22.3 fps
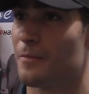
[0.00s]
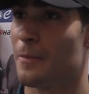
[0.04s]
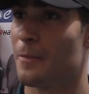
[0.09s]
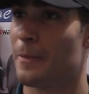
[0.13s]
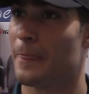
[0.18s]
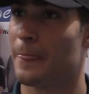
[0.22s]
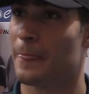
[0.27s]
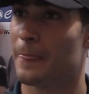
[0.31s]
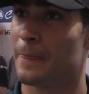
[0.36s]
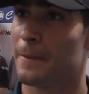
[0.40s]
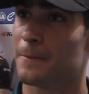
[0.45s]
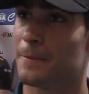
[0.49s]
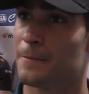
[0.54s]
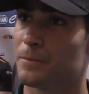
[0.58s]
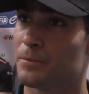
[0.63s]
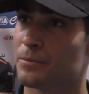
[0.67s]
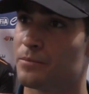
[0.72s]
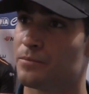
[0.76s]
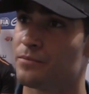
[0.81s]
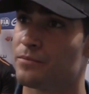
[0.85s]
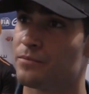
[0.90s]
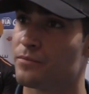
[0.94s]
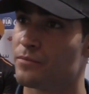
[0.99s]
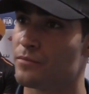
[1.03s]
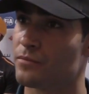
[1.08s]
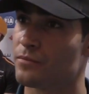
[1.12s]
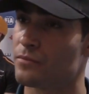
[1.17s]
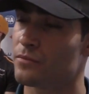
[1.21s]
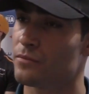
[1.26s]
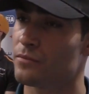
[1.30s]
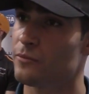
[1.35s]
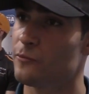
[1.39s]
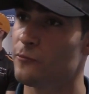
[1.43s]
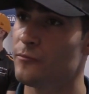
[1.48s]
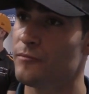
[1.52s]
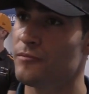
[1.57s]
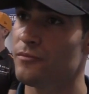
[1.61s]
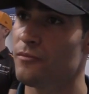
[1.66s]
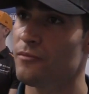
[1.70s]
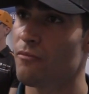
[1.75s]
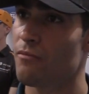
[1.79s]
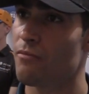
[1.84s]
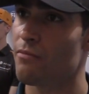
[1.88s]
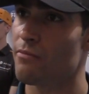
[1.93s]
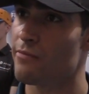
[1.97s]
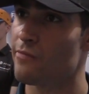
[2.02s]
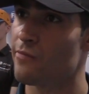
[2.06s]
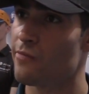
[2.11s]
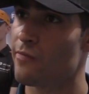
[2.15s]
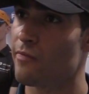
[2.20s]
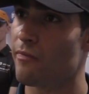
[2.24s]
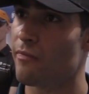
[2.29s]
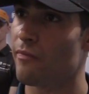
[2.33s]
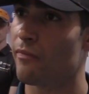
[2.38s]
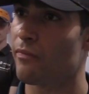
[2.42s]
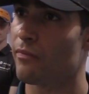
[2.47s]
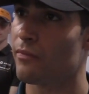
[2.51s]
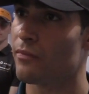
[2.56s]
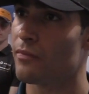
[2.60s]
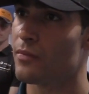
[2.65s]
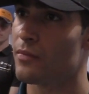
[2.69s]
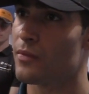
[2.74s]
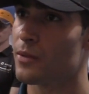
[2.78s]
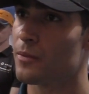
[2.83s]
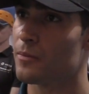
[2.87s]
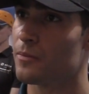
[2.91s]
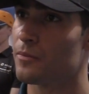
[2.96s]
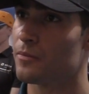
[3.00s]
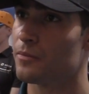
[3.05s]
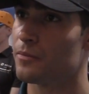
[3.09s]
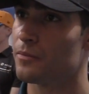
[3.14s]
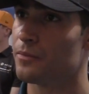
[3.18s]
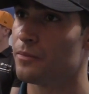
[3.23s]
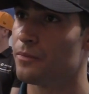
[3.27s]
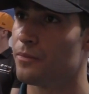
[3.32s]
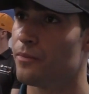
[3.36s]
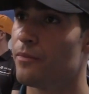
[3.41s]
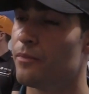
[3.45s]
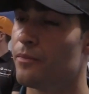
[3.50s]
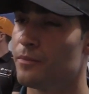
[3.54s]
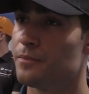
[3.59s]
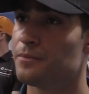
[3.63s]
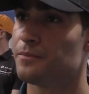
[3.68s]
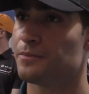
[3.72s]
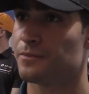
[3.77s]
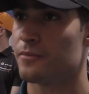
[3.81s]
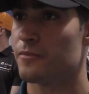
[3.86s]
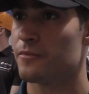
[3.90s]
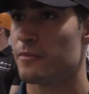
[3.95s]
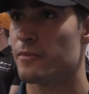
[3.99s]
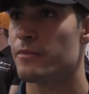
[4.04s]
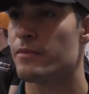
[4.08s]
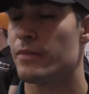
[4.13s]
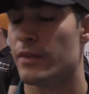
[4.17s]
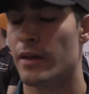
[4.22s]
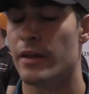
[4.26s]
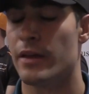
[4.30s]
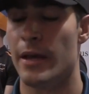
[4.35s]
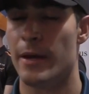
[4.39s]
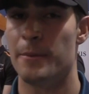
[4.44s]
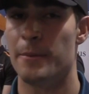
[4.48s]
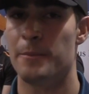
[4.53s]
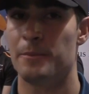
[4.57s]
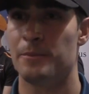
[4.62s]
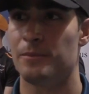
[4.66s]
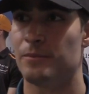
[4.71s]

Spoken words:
We did see on the timing screen that you were under investigation for technical infraction.